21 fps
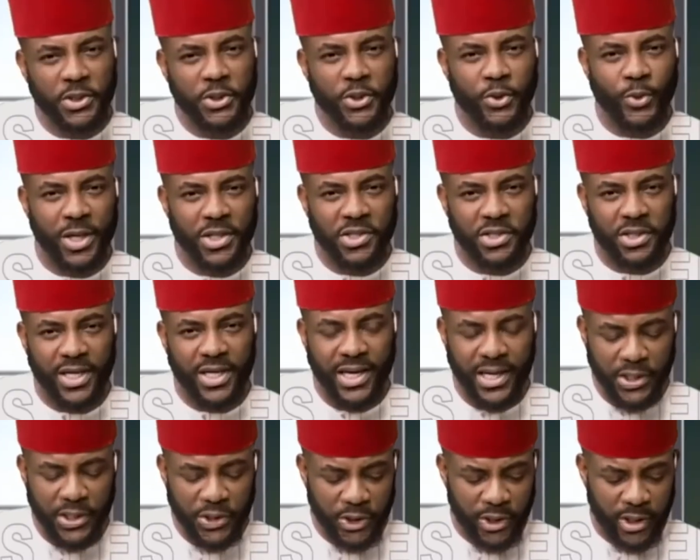to
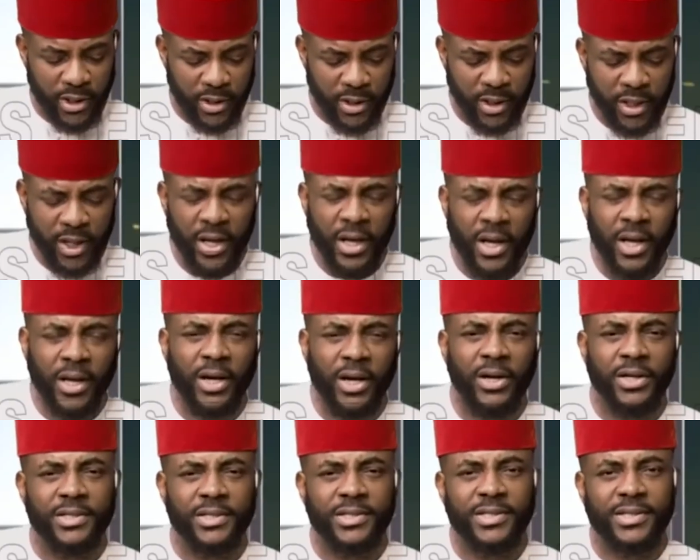education,
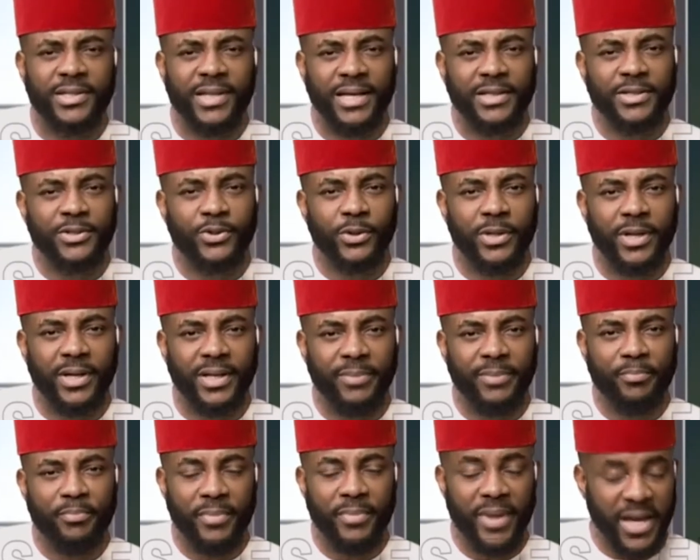because that took a
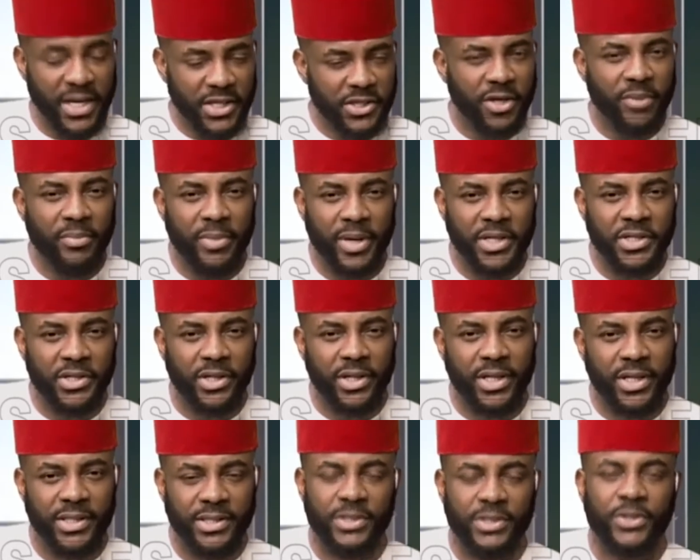major
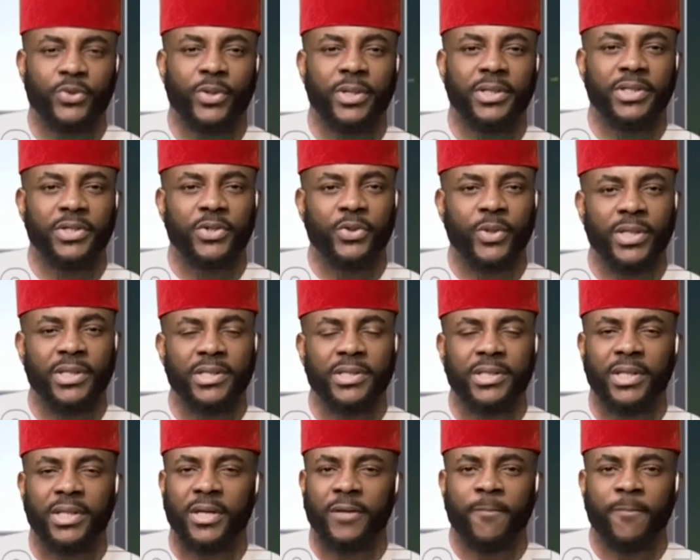hit in
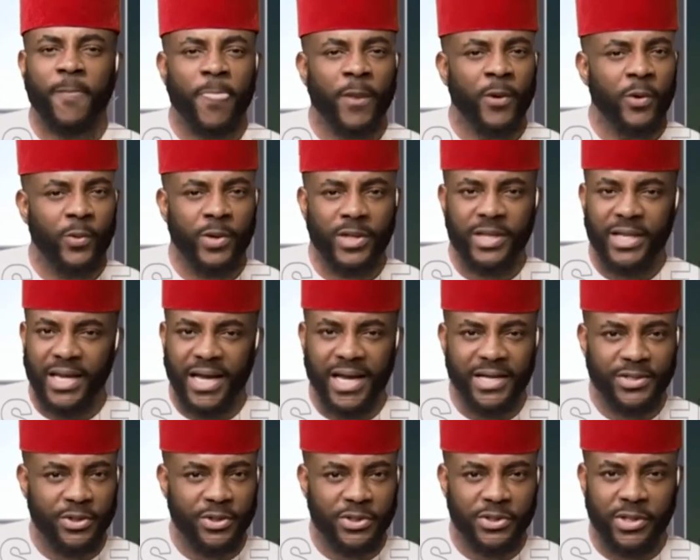2020 with the
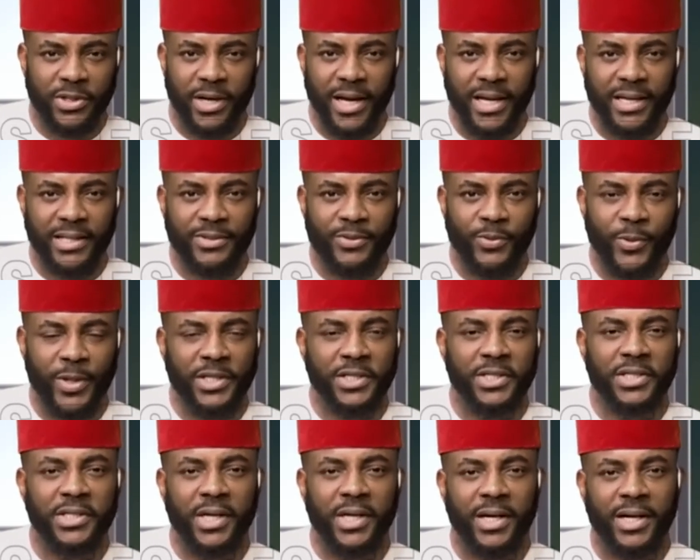ASU strikes,
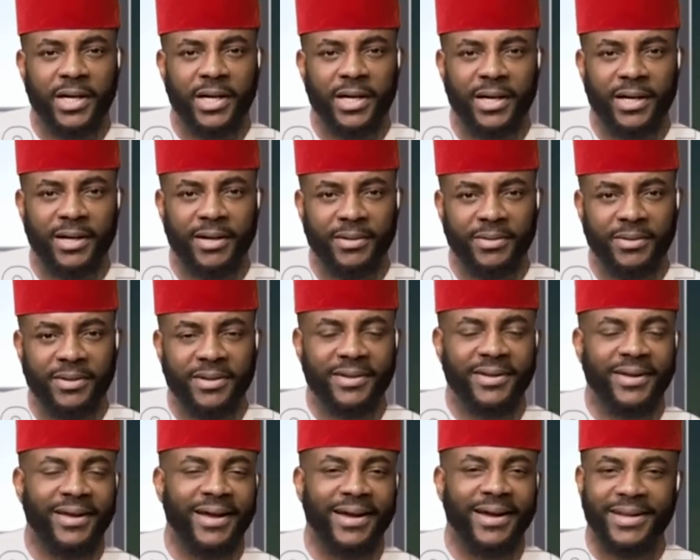which
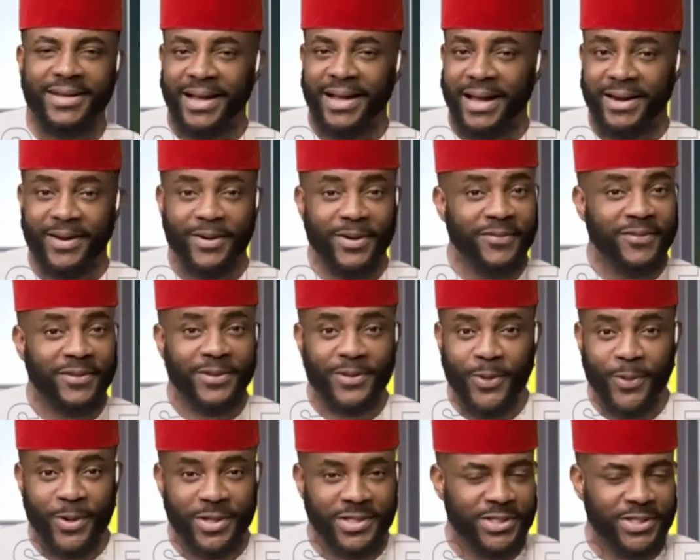I don't even know
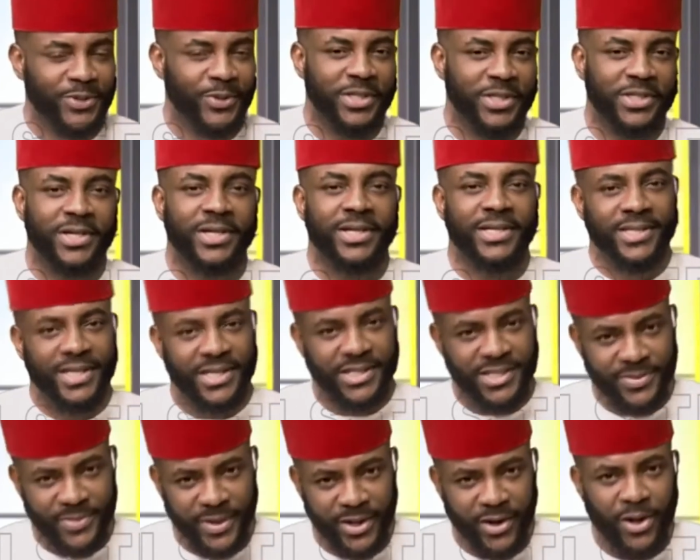what the situation is. Yes, it's
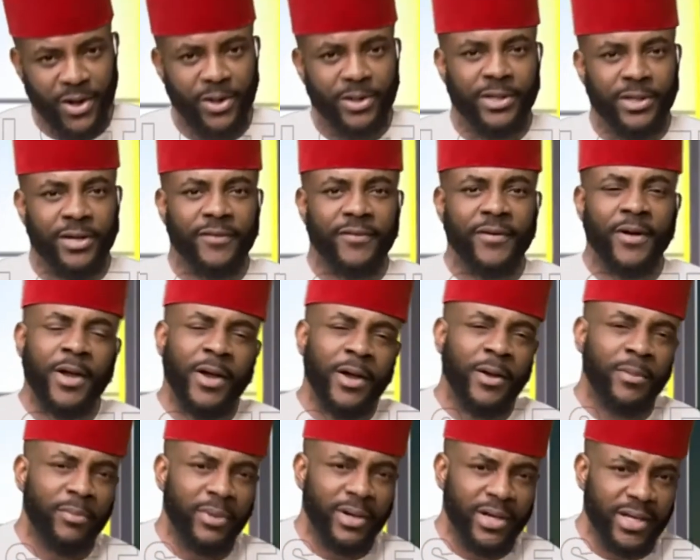been called off,
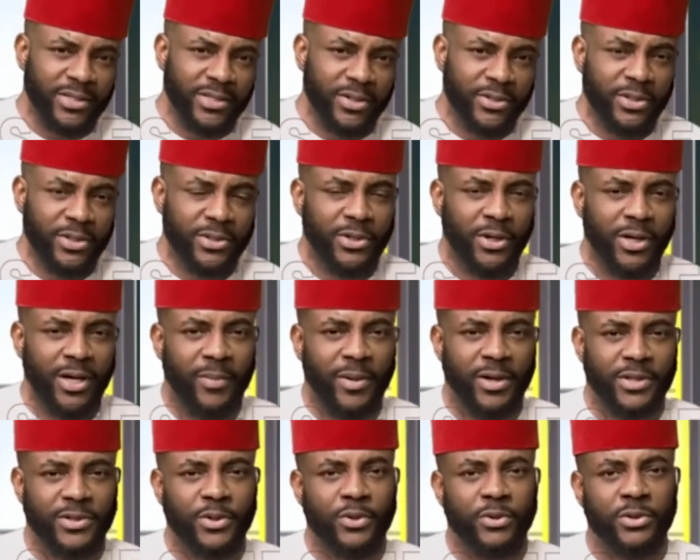but there's also talk
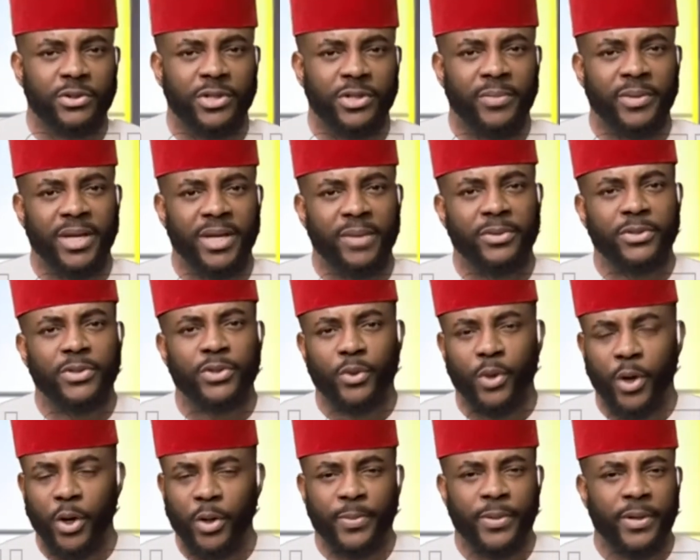about schools not being able to
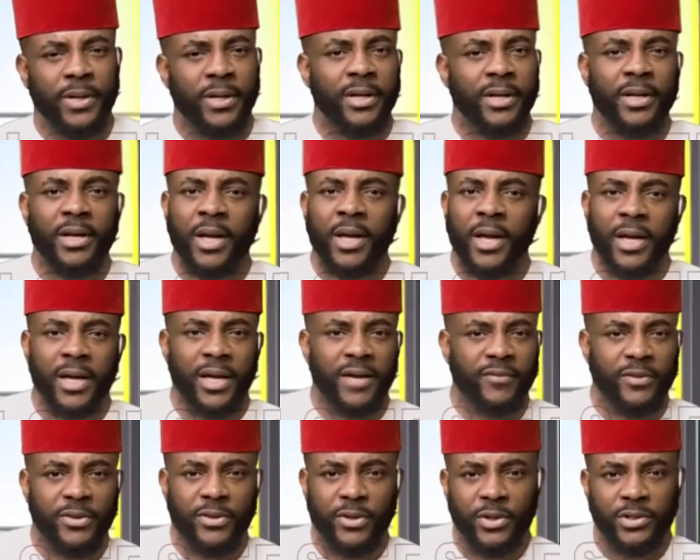open.
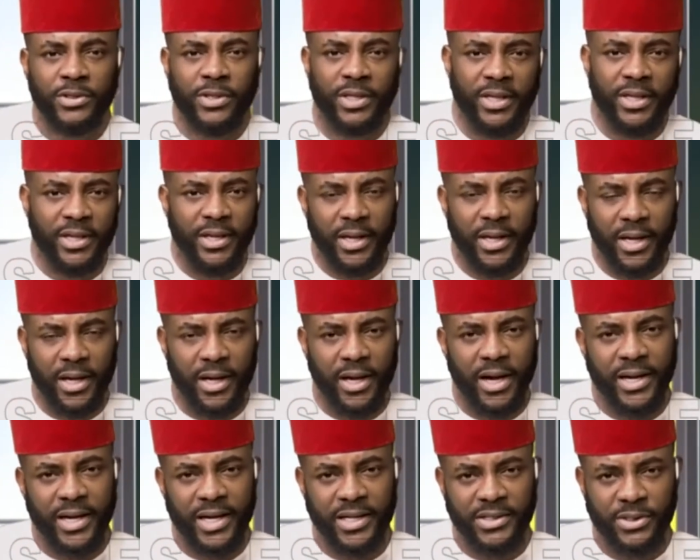Even those not in
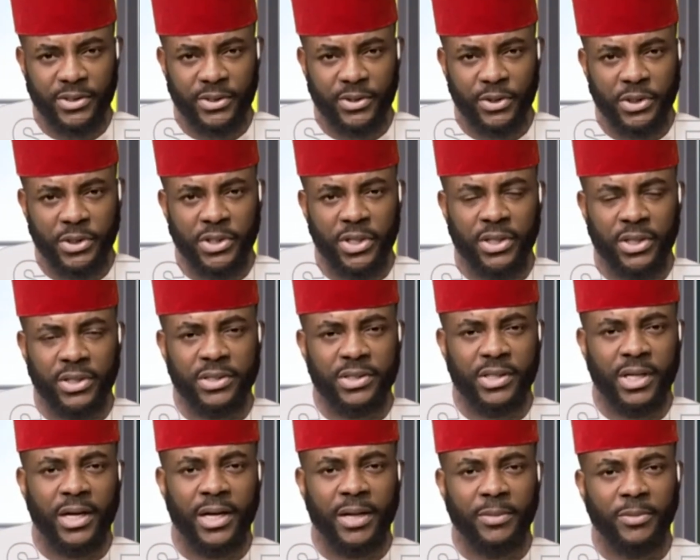higher institutions
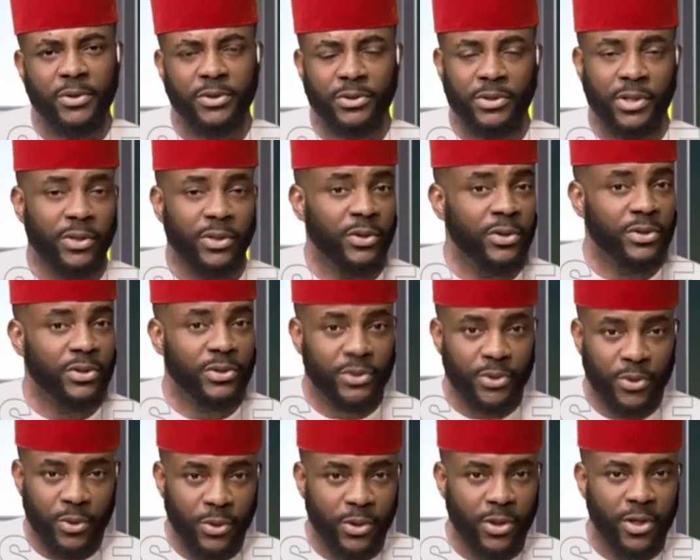could not go to
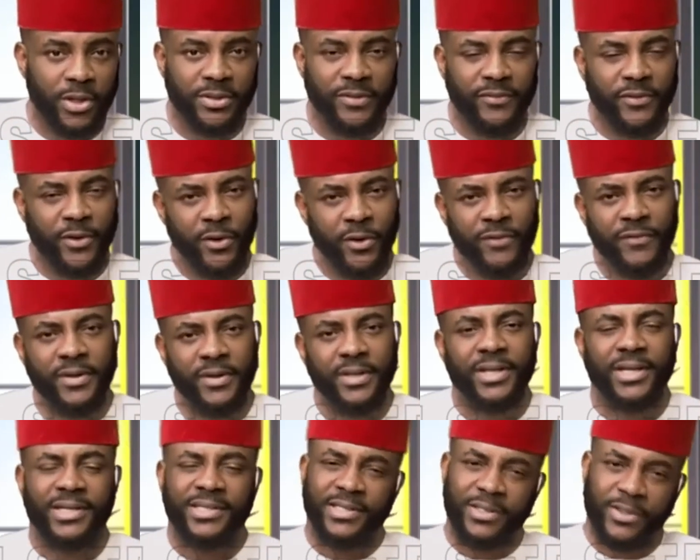school because of COVID.
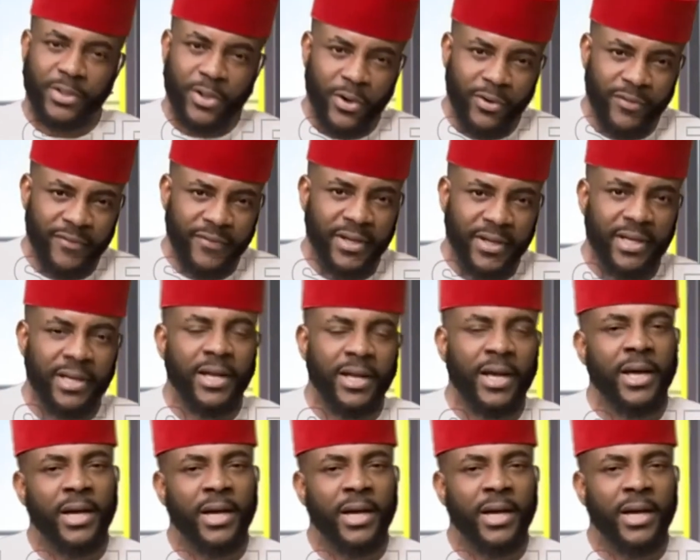There's still COVID.